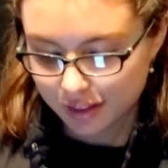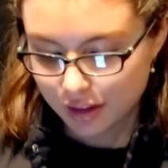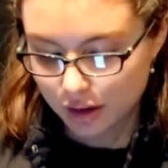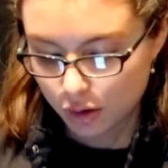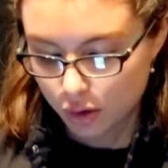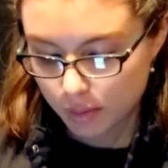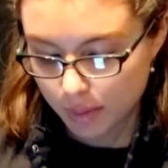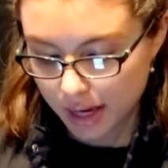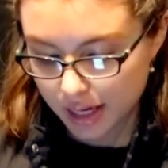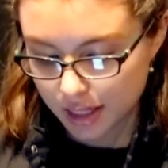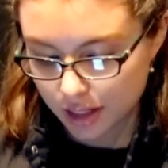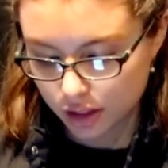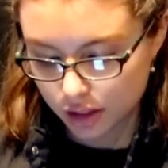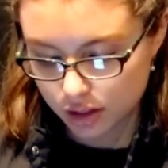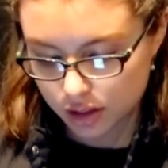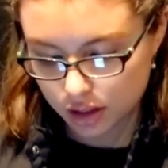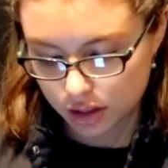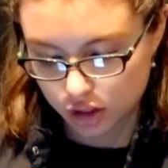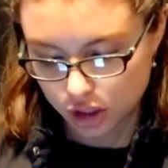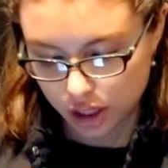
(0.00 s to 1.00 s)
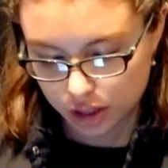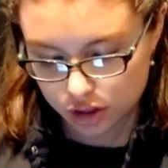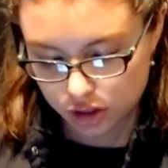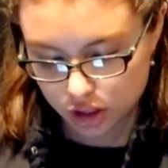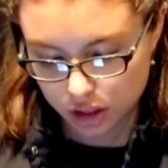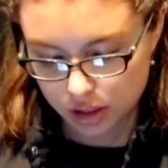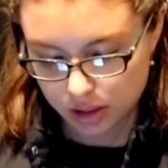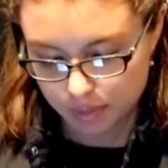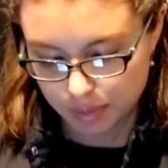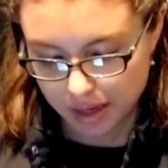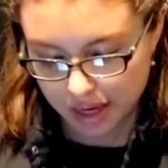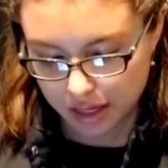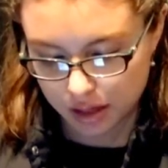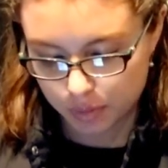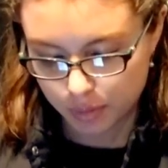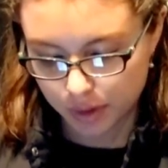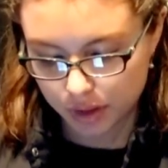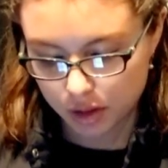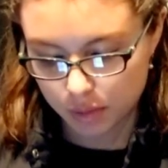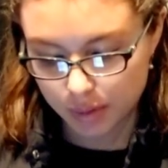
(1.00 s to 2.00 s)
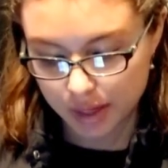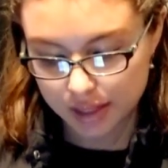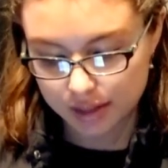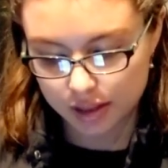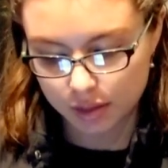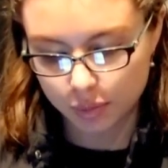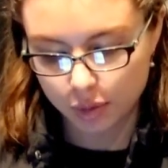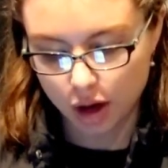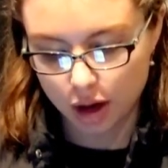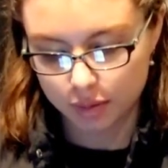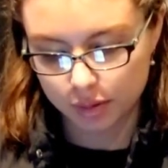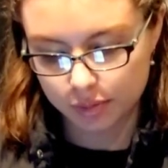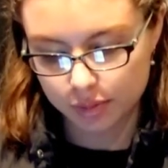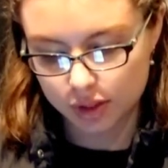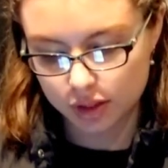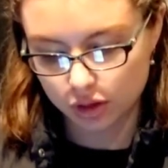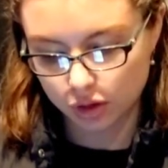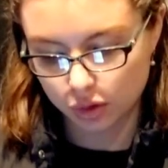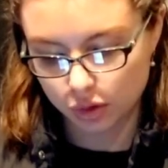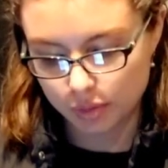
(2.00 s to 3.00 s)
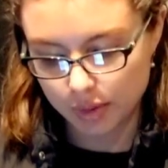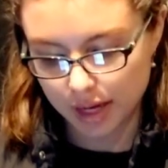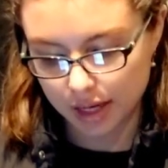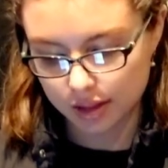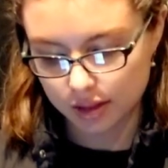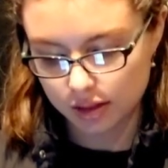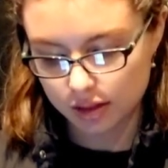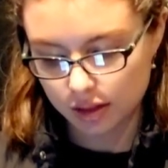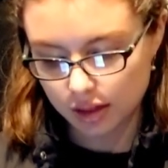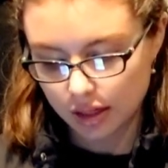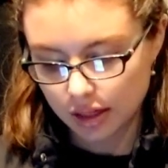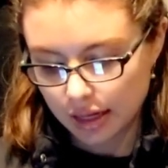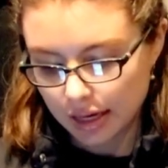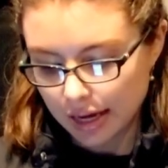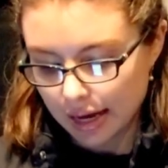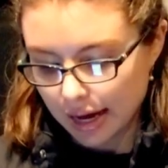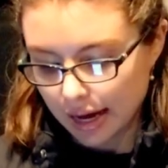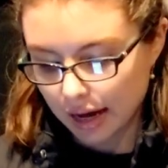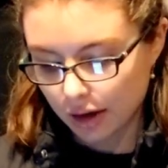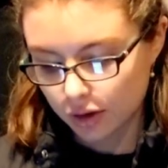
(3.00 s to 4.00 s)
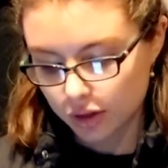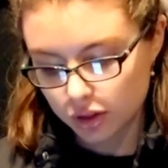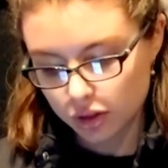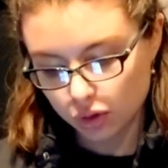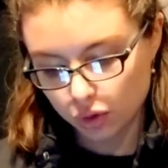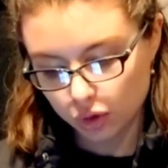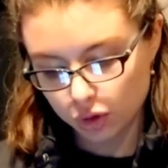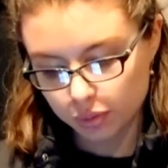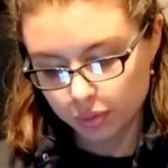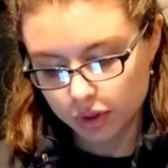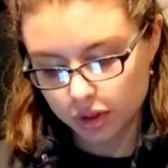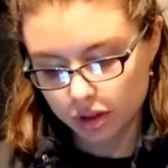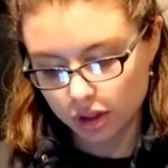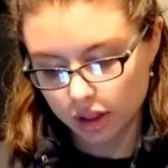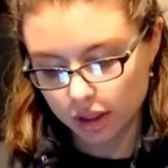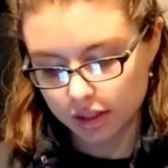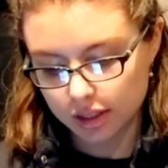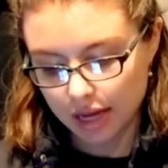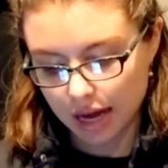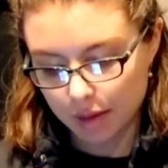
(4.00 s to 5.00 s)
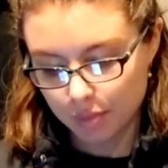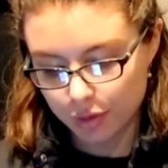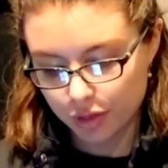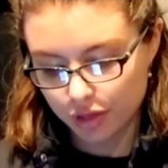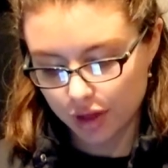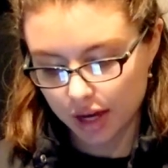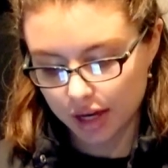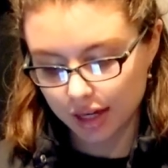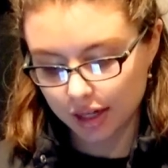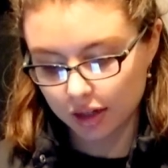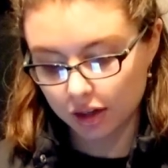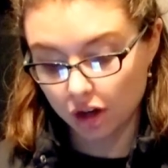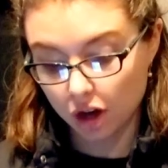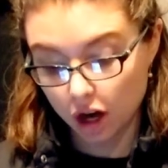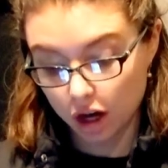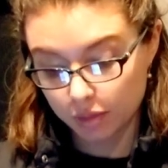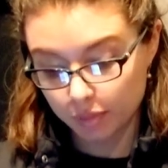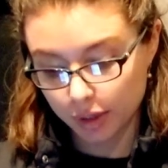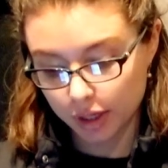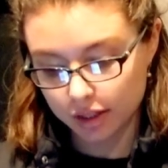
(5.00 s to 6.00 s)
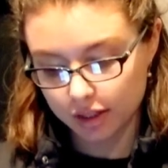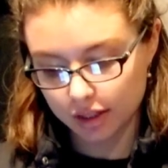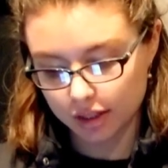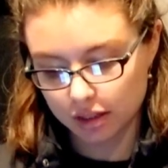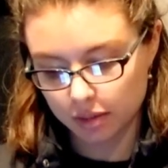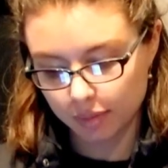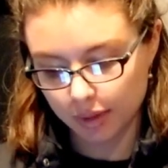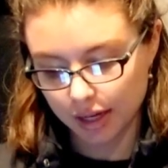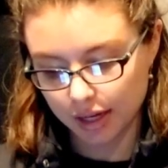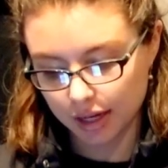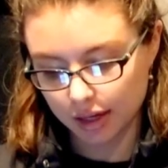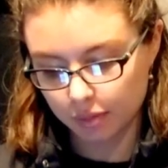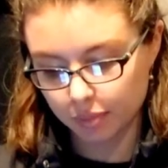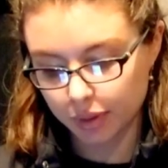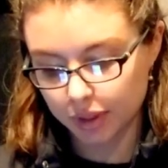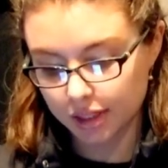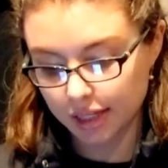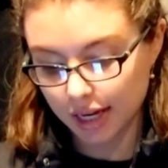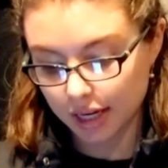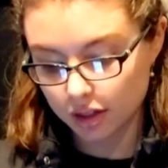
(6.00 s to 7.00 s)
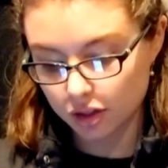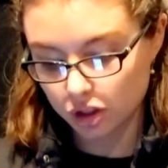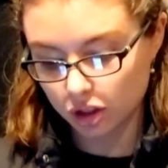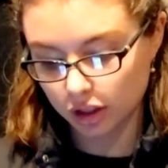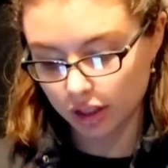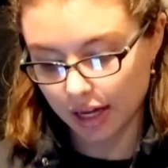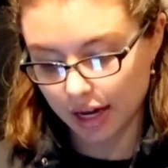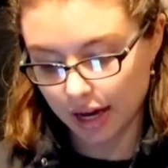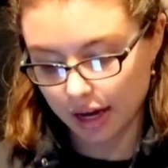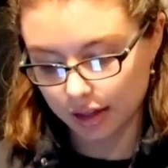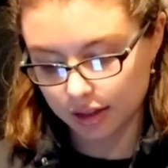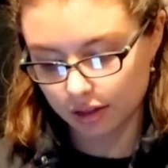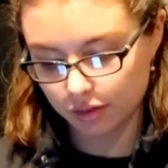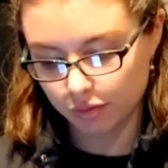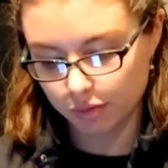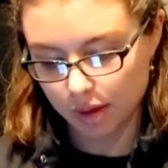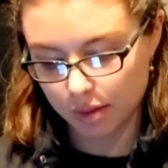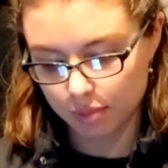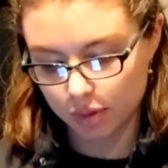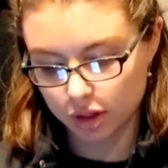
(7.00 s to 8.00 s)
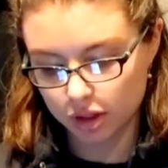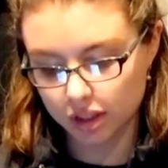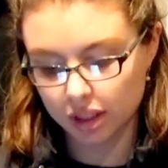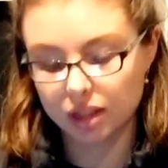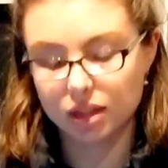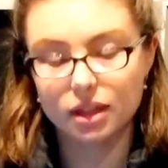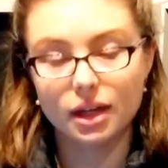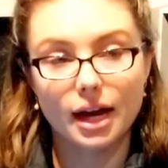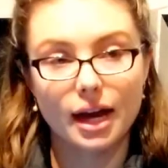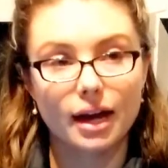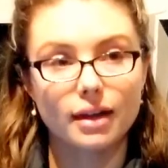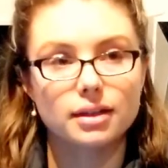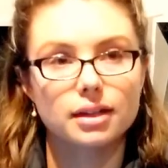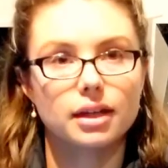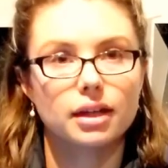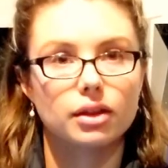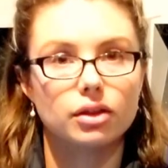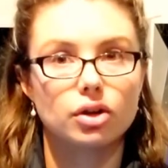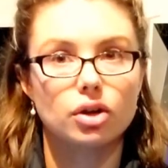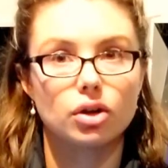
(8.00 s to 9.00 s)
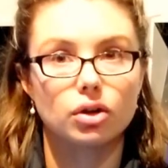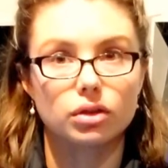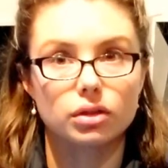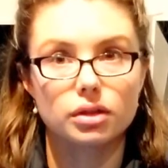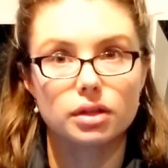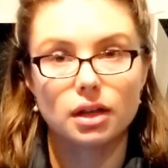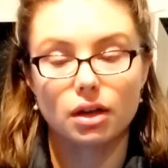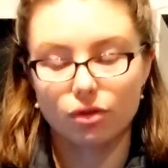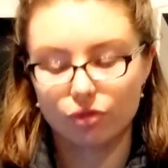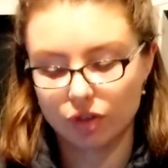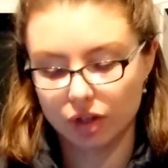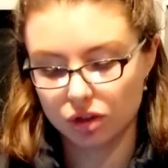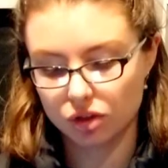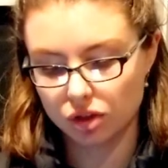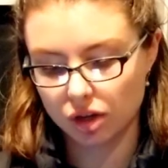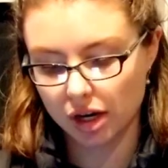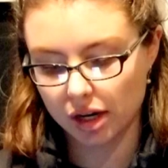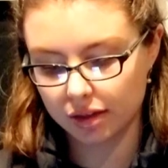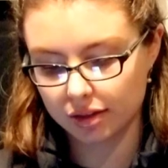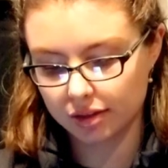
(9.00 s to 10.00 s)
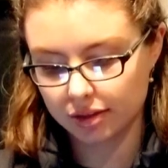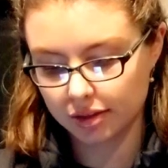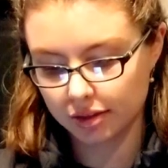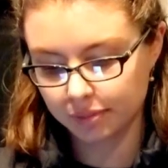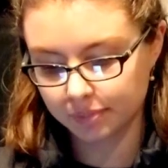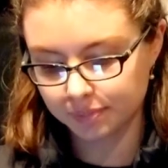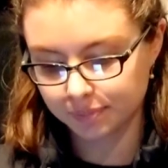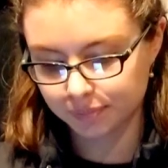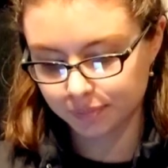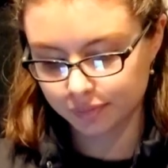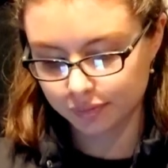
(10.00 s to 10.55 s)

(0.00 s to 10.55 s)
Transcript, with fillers: There were many good suggestions made, but the basic problem still remains. How does a group stir its apathetic, non-participating, potentially active members into acting in their own self-interest?